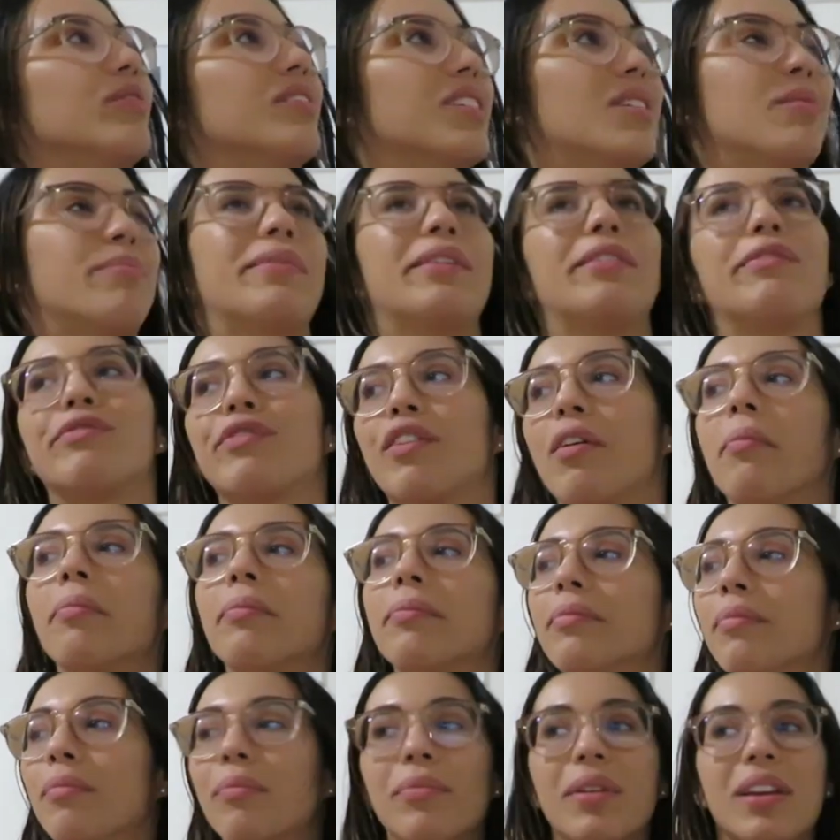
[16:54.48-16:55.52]
would they be
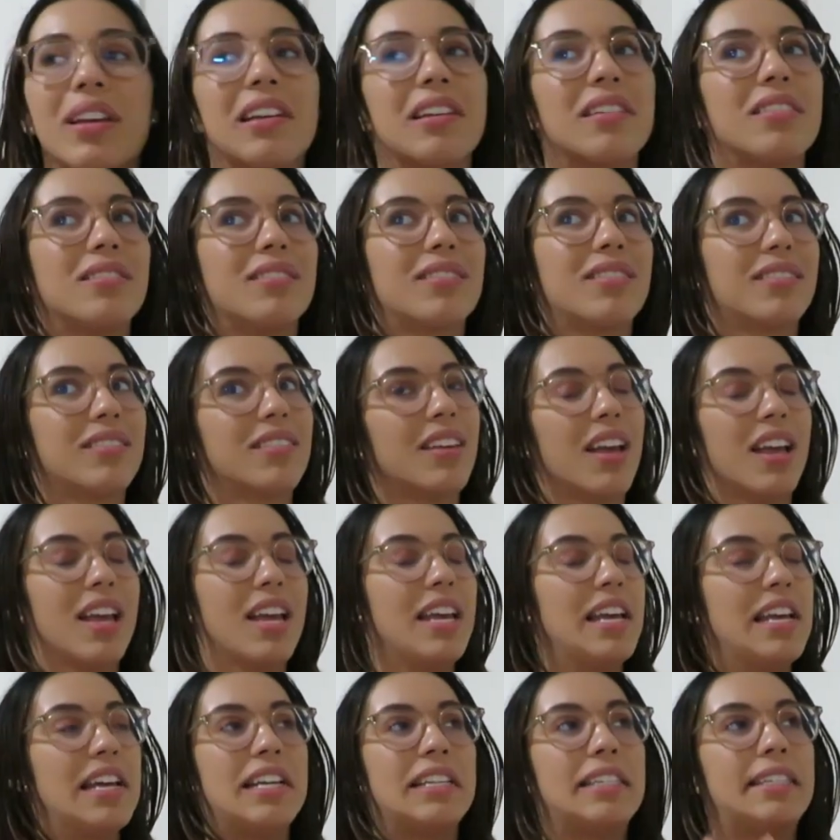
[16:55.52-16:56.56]
from? Because
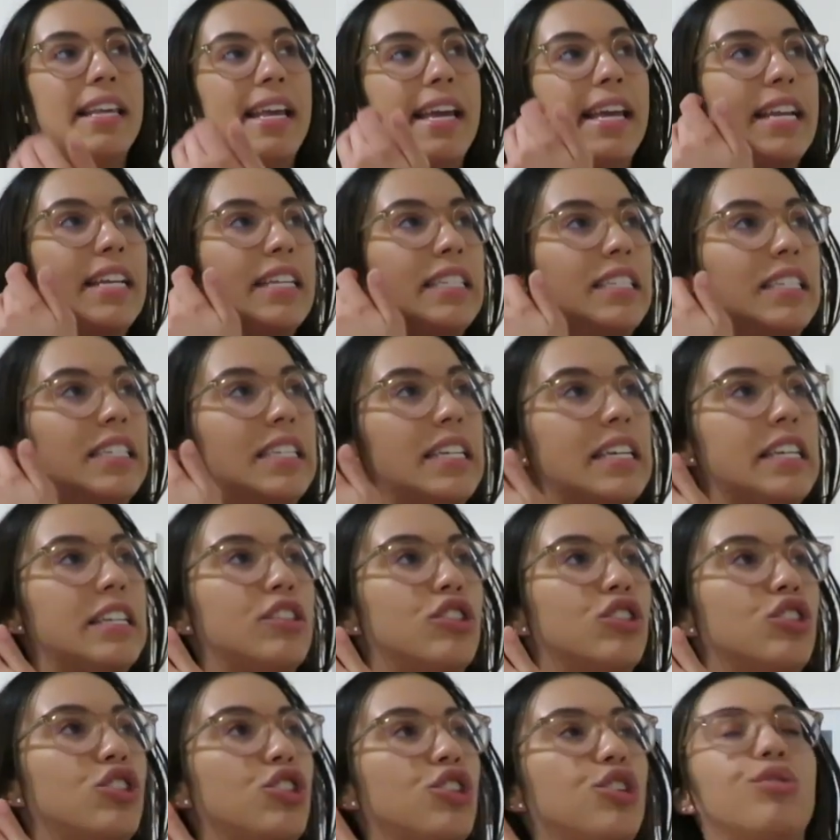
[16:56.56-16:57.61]
Santa
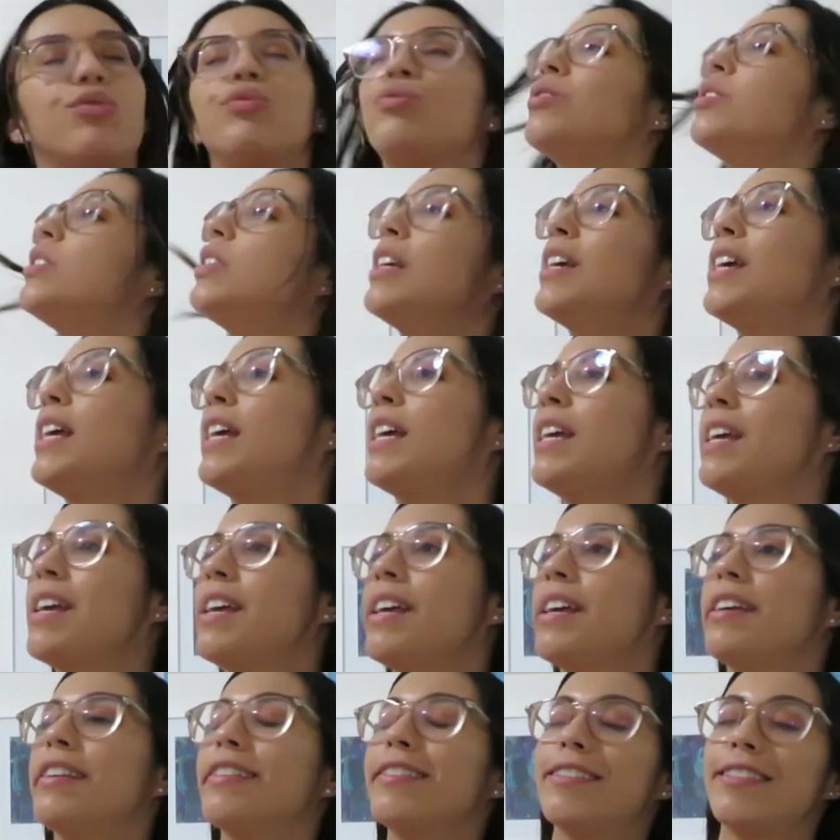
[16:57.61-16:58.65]
didn't use
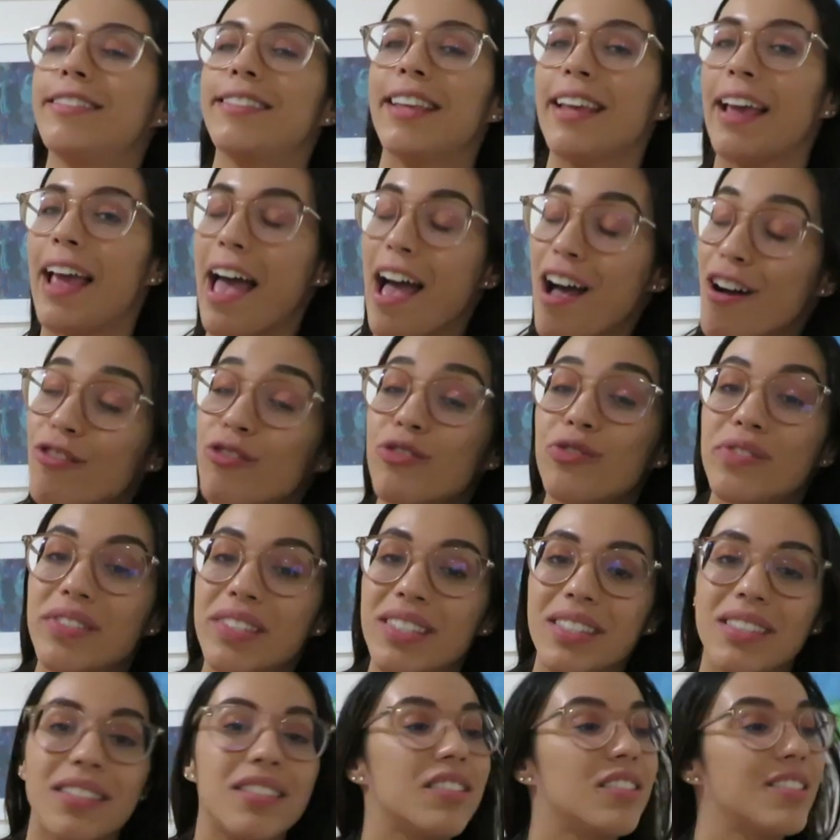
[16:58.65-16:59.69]

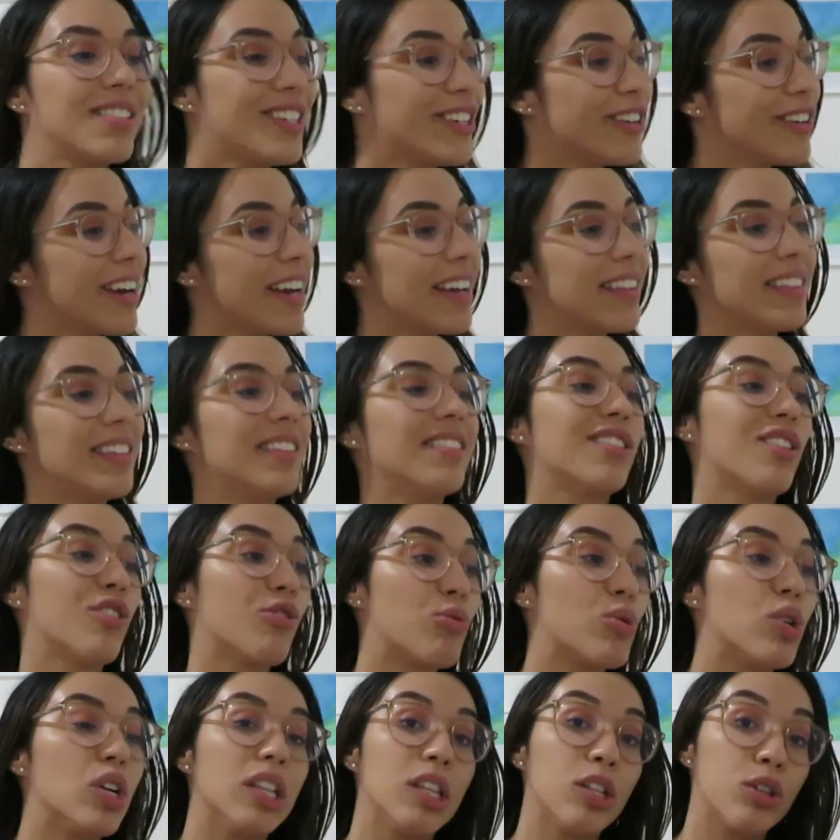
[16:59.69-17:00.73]
elves this year. I think they
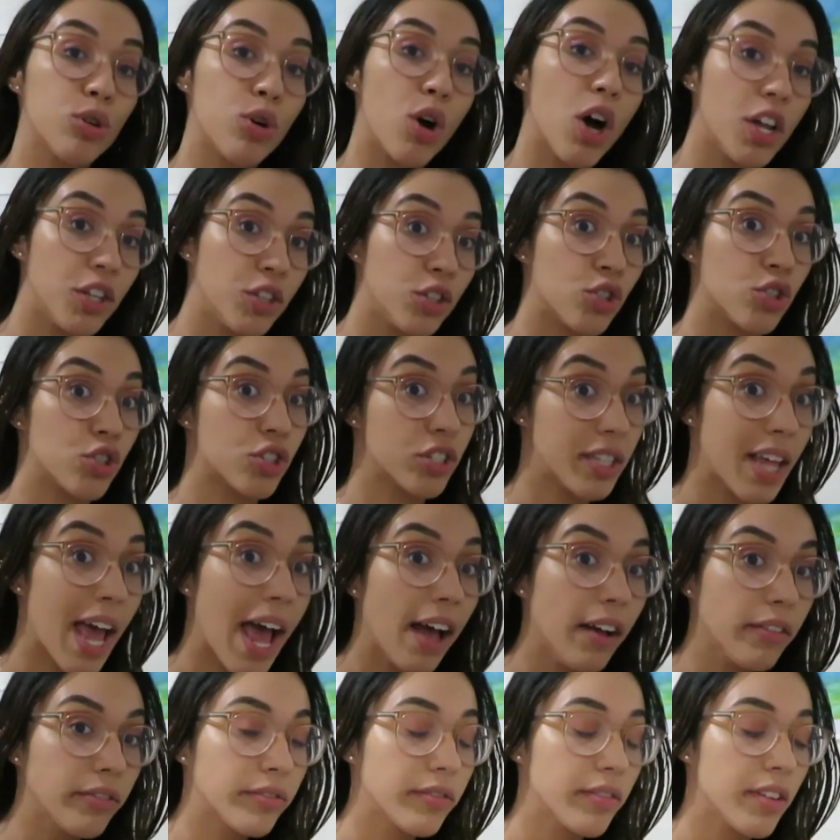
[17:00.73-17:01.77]
were a little
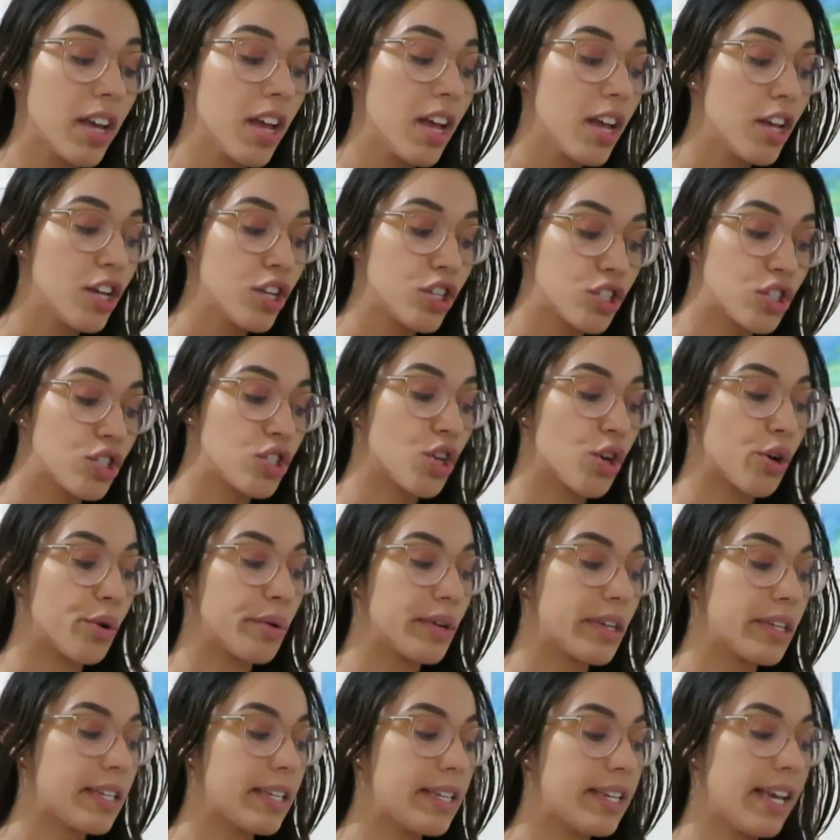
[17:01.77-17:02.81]
understaffed. So
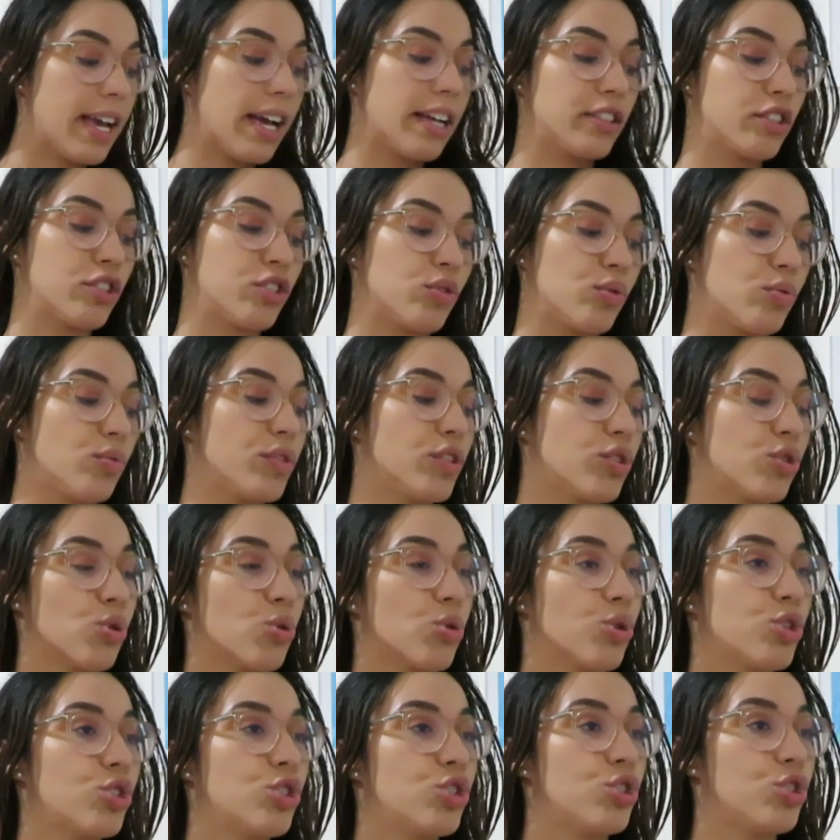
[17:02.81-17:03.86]
he had to
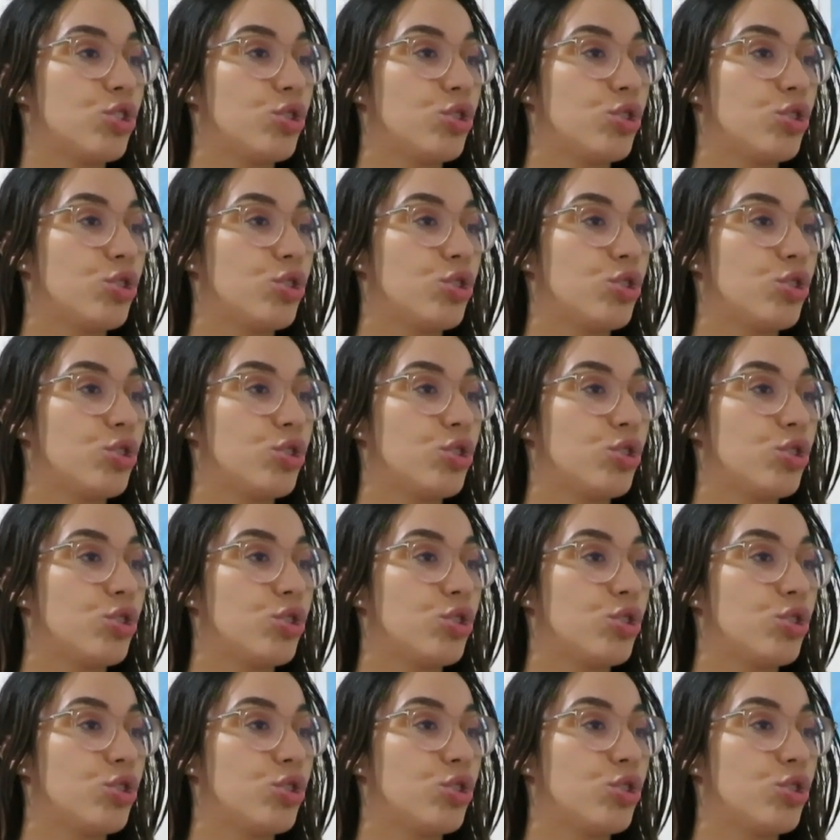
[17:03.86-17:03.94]
resource